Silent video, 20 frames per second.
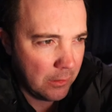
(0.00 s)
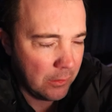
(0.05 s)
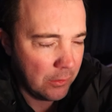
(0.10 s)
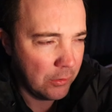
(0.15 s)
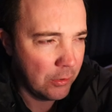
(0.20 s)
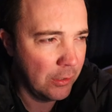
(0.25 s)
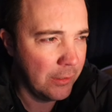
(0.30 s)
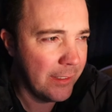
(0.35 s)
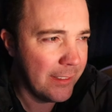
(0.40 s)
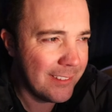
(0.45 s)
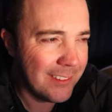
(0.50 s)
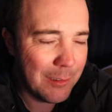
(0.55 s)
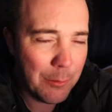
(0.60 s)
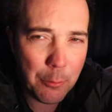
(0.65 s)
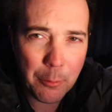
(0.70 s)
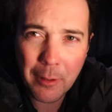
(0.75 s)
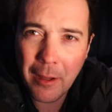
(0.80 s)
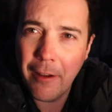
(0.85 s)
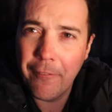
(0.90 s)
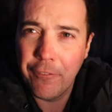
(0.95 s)
So let's see
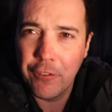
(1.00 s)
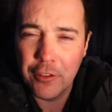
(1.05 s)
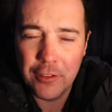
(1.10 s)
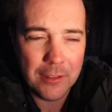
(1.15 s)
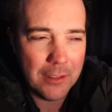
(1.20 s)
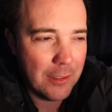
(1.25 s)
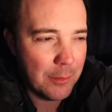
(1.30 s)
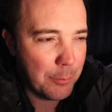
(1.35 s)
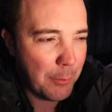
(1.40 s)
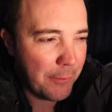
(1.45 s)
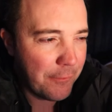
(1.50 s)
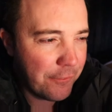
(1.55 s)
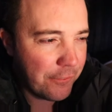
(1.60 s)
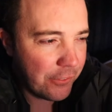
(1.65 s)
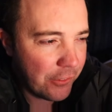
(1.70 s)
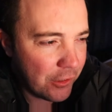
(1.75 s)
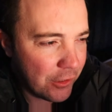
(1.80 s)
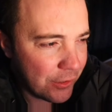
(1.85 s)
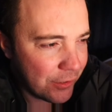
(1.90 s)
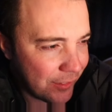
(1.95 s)
what we have for skis. My
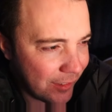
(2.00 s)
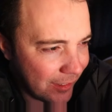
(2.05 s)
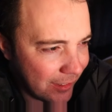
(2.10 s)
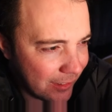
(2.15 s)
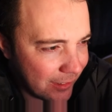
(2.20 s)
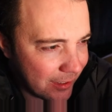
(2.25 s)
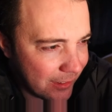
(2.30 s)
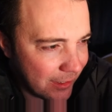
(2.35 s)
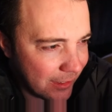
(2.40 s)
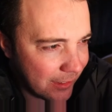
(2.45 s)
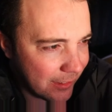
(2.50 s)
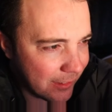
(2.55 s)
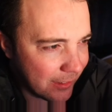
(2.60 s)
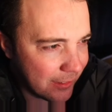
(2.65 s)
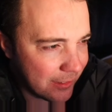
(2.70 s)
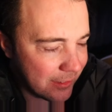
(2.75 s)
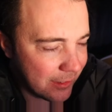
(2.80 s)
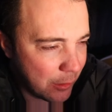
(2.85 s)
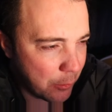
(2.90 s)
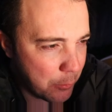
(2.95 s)
first instinct
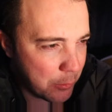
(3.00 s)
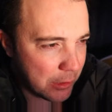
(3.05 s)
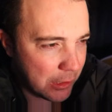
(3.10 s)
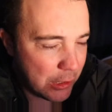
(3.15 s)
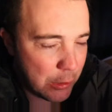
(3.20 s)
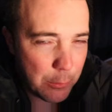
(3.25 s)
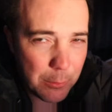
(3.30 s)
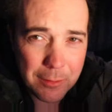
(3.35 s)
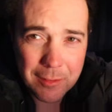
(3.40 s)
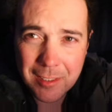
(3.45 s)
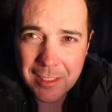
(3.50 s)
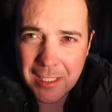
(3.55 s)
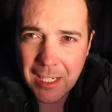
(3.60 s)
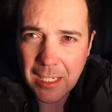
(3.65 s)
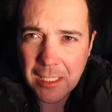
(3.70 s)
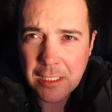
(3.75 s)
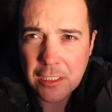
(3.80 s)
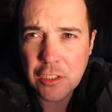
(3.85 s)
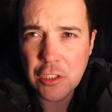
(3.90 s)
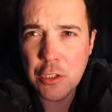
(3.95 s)
is to go with the QST
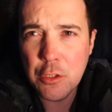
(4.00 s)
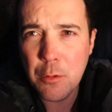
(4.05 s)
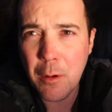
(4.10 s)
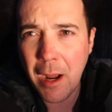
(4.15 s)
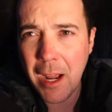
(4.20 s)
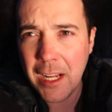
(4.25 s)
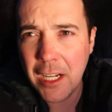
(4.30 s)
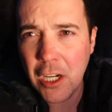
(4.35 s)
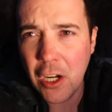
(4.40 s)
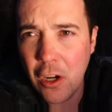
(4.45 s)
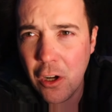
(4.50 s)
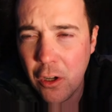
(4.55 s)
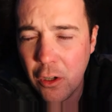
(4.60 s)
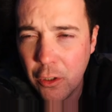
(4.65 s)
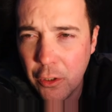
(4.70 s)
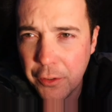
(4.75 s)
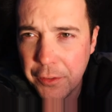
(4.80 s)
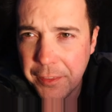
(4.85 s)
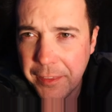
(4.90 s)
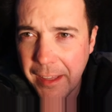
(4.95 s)
92. I
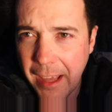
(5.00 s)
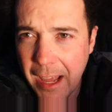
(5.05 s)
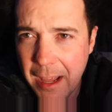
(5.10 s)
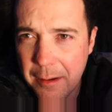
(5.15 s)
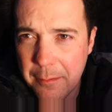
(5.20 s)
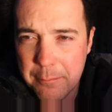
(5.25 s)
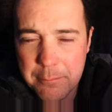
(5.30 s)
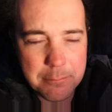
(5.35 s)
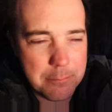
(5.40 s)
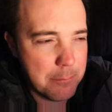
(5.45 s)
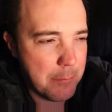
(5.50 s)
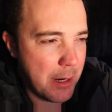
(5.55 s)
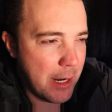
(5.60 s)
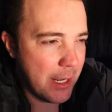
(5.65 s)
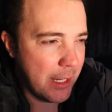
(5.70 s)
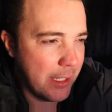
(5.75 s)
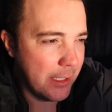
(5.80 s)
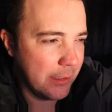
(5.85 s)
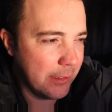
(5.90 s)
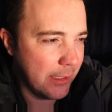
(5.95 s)
called that
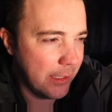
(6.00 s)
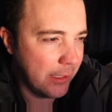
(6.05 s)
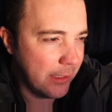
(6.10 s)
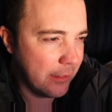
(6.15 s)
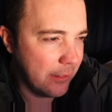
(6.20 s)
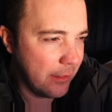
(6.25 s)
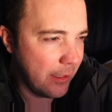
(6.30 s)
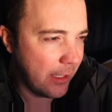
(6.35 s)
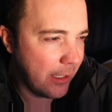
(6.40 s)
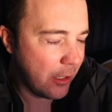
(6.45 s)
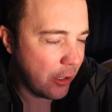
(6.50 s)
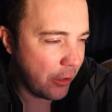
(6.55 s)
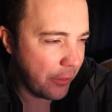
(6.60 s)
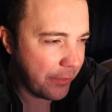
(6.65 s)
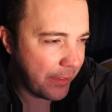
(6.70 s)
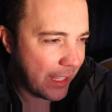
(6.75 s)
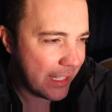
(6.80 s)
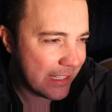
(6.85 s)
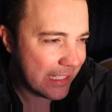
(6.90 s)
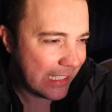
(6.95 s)

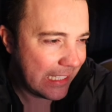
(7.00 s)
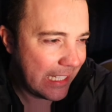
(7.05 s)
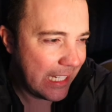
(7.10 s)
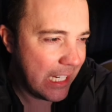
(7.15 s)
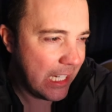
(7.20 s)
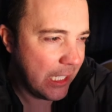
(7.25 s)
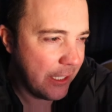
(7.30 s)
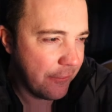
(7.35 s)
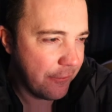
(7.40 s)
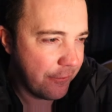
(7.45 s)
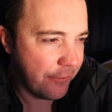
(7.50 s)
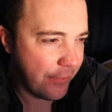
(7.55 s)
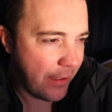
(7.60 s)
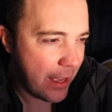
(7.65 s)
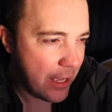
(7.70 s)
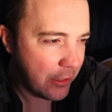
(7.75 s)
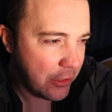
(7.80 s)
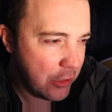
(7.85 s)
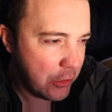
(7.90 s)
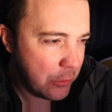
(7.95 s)
the king of
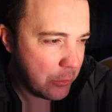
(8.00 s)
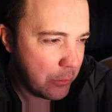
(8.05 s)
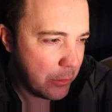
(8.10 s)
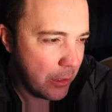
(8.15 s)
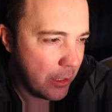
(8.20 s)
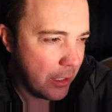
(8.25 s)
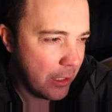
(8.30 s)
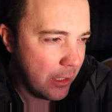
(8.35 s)
value.